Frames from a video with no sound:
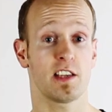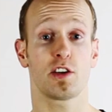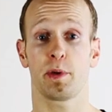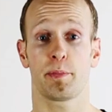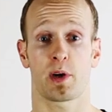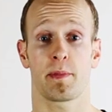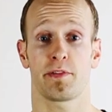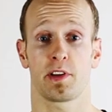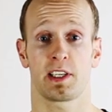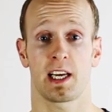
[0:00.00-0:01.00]
and Adobe
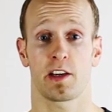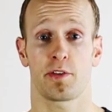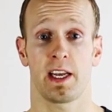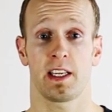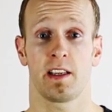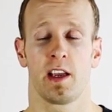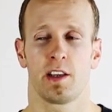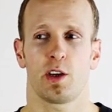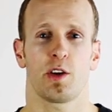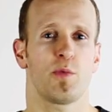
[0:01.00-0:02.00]
Premiere for the color grading,
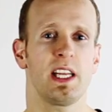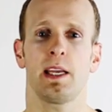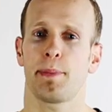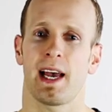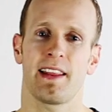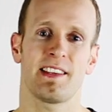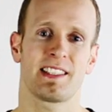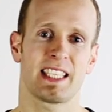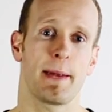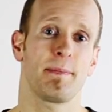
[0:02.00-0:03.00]
you can really apply the
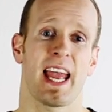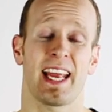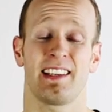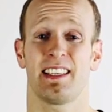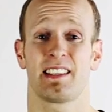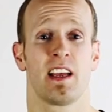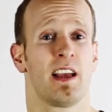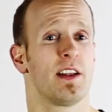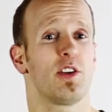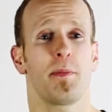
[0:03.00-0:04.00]
same techniques
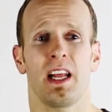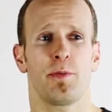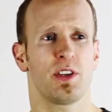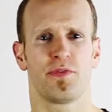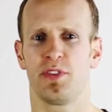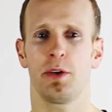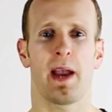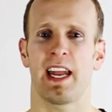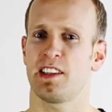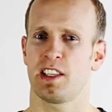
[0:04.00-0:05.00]
no matter which
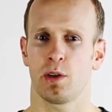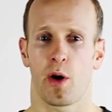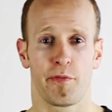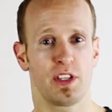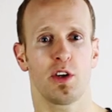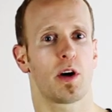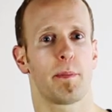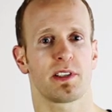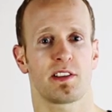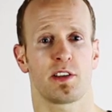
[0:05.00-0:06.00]
video editing or video
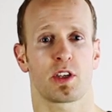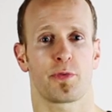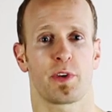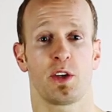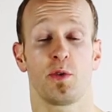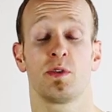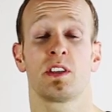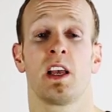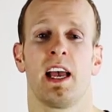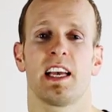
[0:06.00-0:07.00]
compositing software you
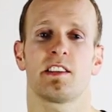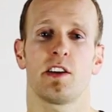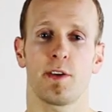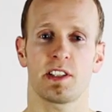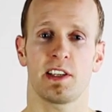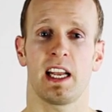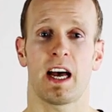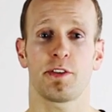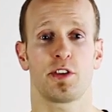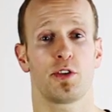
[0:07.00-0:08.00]
use, as long as it
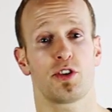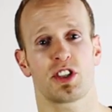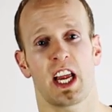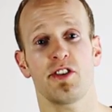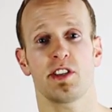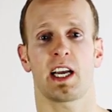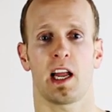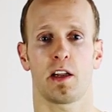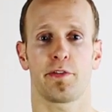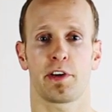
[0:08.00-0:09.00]
allows you to change the
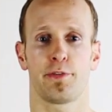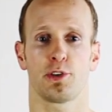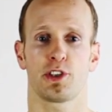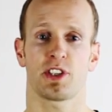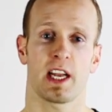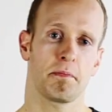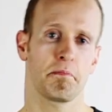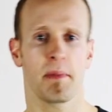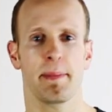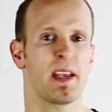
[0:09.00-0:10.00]
color of your footage
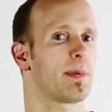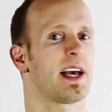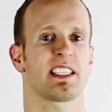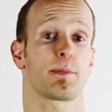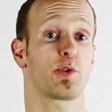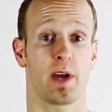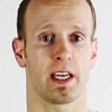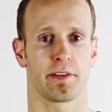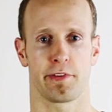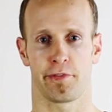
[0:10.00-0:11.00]
and maybe apply some
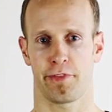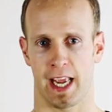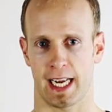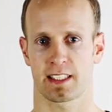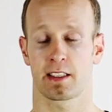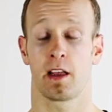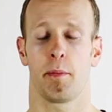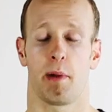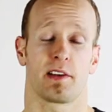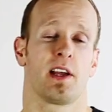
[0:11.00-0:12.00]
creative effects.
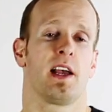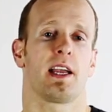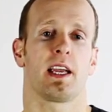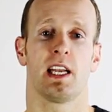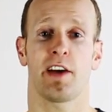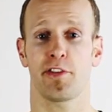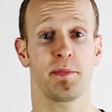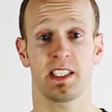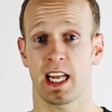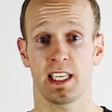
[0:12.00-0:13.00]
But enough
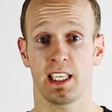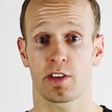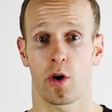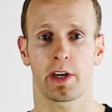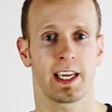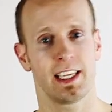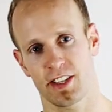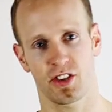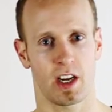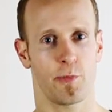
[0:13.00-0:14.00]
of me standing here talking,
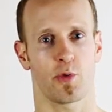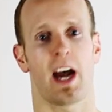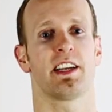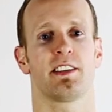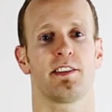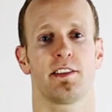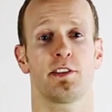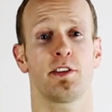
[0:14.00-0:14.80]
let's jump right into the